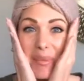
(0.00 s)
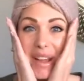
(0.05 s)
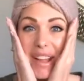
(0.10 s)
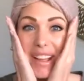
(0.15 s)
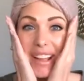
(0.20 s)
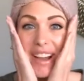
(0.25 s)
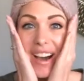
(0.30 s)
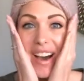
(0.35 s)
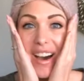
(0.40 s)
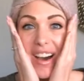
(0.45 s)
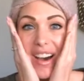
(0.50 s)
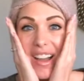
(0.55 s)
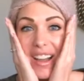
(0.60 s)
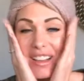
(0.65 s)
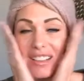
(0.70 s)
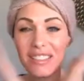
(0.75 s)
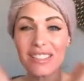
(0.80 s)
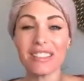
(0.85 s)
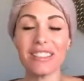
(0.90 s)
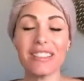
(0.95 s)
my
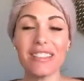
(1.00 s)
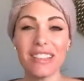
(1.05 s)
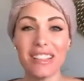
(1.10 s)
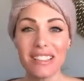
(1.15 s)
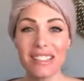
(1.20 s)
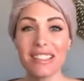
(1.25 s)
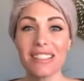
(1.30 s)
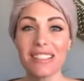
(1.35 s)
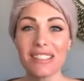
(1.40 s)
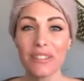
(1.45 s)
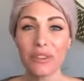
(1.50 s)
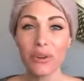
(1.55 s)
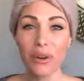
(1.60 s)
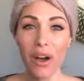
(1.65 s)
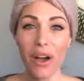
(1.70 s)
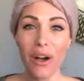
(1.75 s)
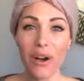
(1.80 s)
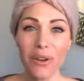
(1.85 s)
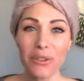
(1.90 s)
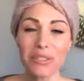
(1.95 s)
gosh, this is
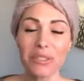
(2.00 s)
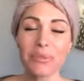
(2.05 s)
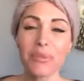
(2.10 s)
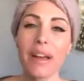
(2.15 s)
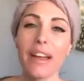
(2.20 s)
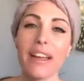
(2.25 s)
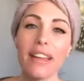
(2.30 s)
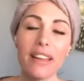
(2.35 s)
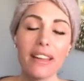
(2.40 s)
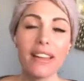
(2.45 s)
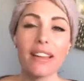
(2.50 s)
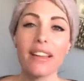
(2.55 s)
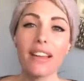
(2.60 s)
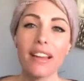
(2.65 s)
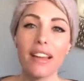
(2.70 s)
gross, right?